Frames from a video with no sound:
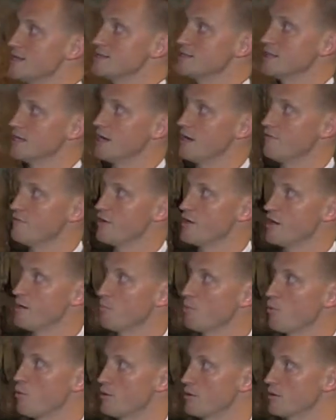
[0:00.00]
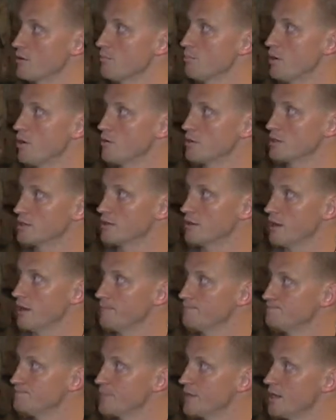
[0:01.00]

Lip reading: is a very important component to that.